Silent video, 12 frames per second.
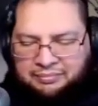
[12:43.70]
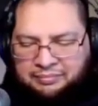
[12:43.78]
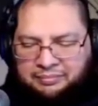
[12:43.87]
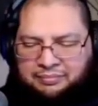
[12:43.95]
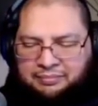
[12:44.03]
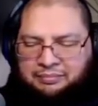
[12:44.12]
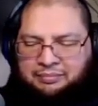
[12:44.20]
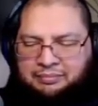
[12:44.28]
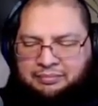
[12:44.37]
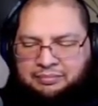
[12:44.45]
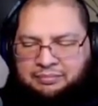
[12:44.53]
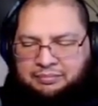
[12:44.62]

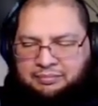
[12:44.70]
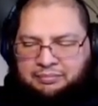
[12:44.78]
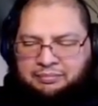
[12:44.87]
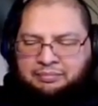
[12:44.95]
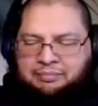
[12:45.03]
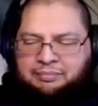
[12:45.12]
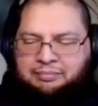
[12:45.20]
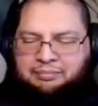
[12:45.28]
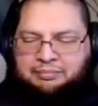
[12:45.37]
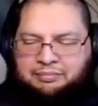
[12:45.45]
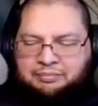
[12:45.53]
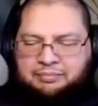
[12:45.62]

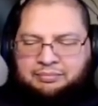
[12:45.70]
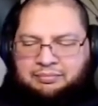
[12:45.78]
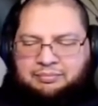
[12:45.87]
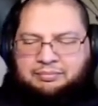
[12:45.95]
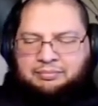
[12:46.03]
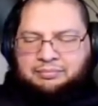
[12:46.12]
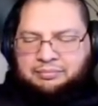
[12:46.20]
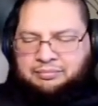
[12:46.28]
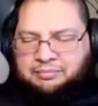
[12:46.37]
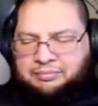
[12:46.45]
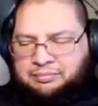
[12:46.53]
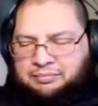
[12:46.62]

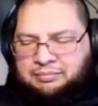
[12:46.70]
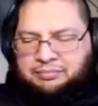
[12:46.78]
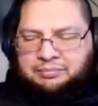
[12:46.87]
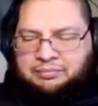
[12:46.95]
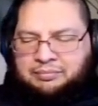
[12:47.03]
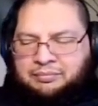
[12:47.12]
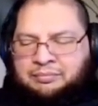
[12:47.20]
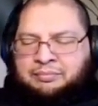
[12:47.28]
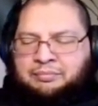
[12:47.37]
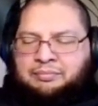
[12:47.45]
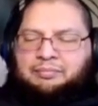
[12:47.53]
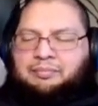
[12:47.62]

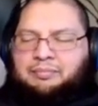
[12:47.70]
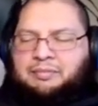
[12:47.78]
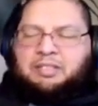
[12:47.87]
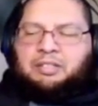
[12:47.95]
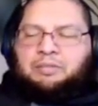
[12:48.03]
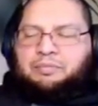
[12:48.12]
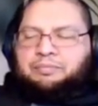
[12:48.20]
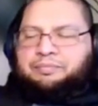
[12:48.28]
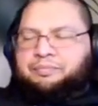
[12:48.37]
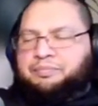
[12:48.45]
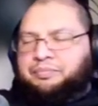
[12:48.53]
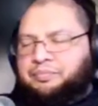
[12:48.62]

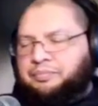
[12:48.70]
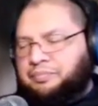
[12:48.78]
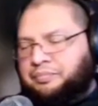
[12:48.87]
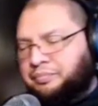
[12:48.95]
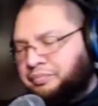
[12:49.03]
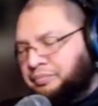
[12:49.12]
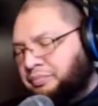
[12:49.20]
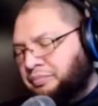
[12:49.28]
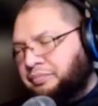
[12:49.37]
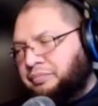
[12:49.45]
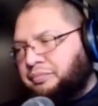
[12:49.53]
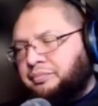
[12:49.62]

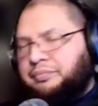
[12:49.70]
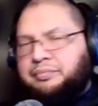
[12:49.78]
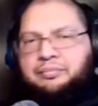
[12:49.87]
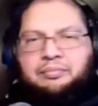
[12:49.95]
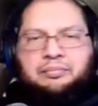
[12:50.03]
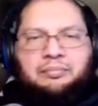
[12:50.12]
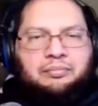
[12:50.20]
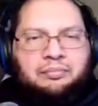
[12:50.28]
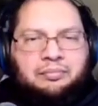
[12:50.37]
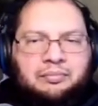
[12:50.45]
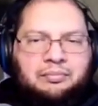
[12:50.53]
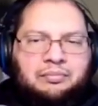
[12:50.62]

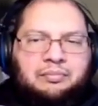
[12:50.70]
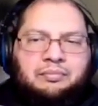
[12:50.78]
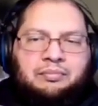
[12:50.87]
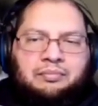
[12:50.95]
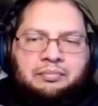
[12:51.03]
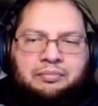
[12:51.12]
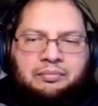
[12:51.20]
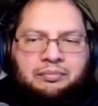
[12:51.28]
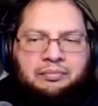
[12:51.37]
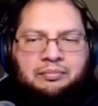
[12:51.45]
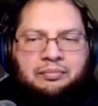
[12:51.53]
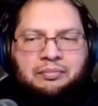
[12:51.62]
This person isn't speaking.